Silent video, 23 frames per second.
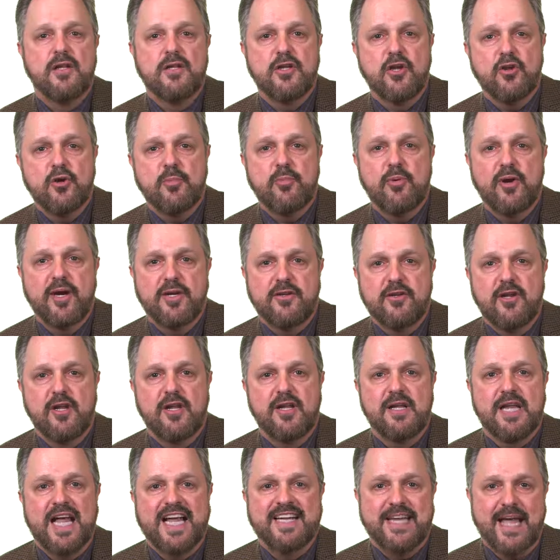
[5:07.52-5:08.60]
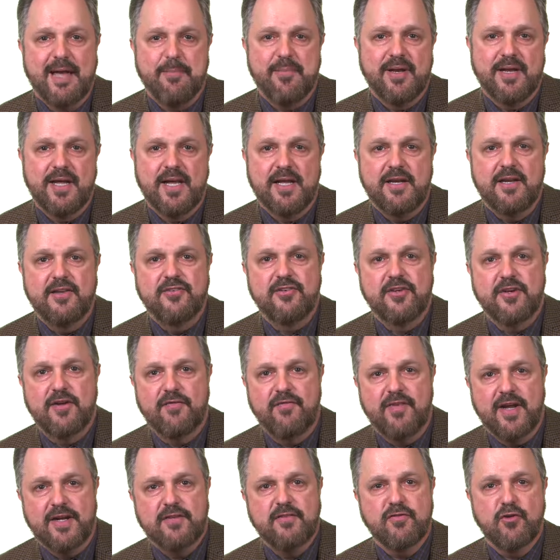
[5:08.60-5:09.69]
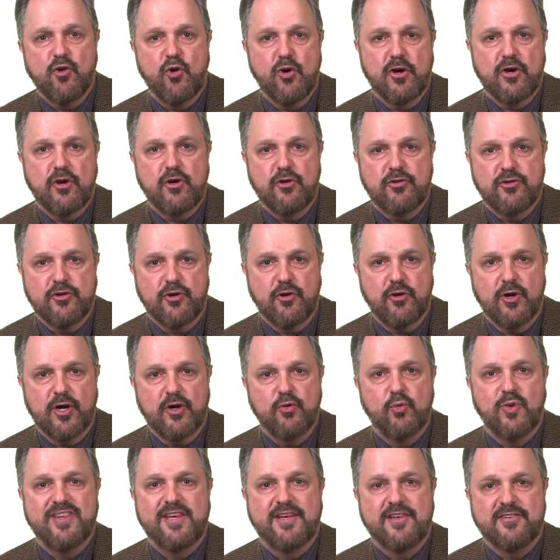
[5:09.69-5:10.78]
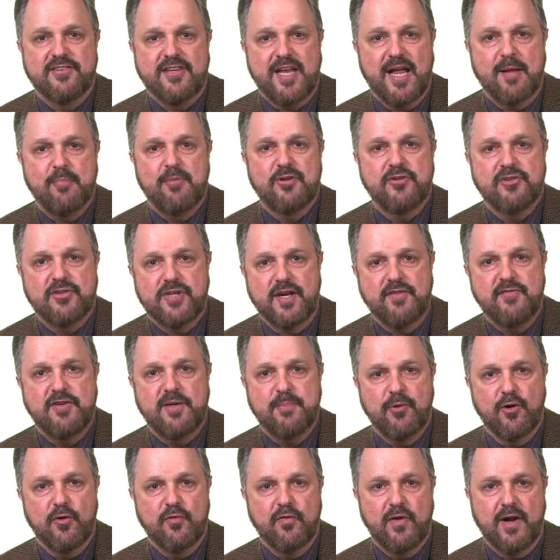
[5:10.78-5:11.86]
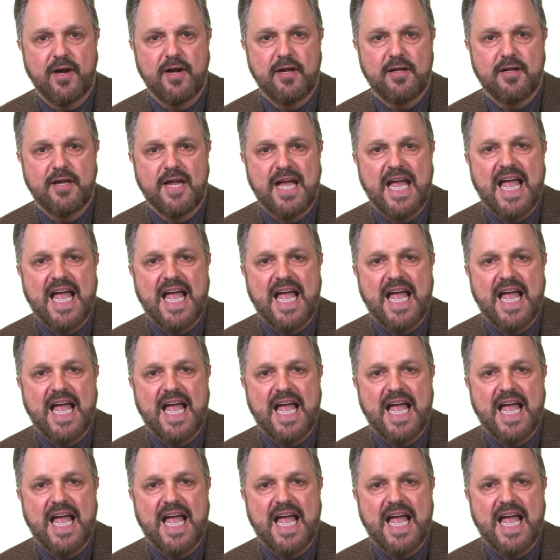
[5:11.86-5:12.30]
Loteprednol etabonate is an effective corticosteroid with an established safety profile,